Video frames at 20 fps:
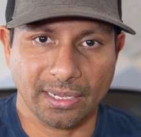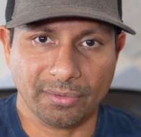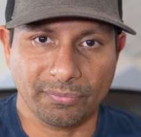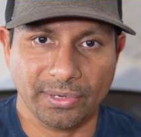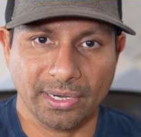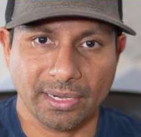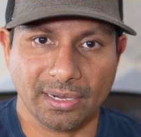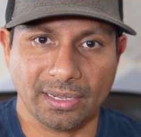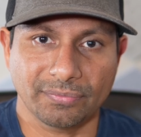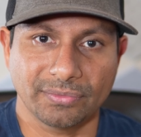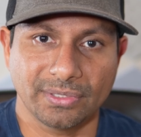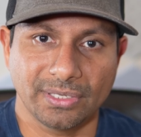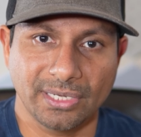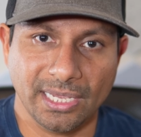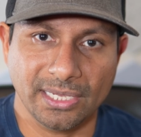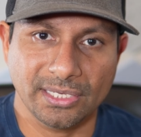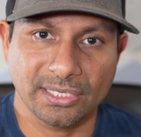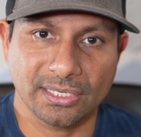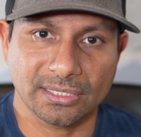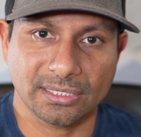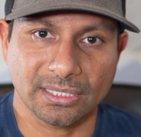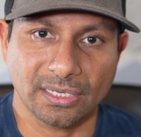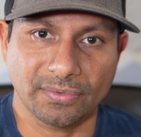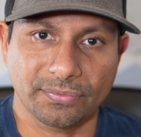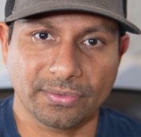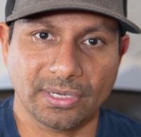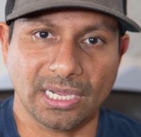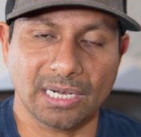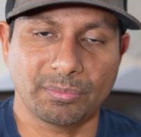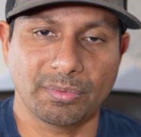aware of the dangers
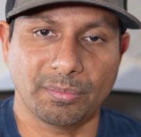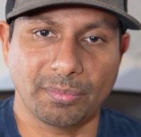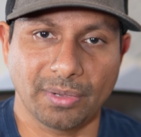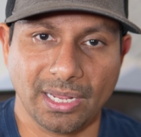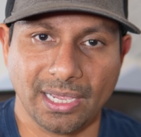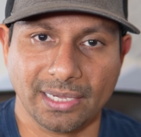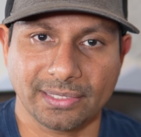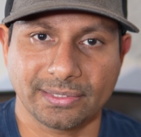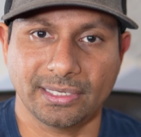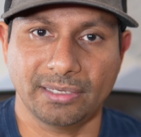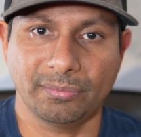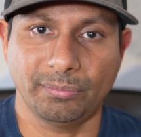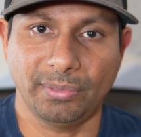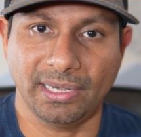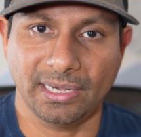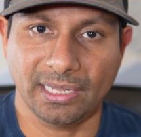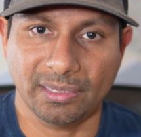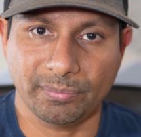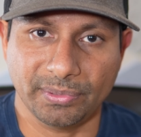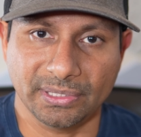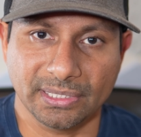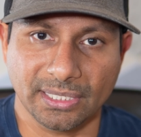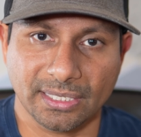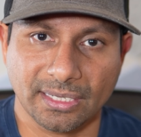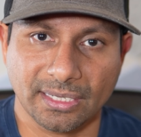of carbon monoxide buildup in the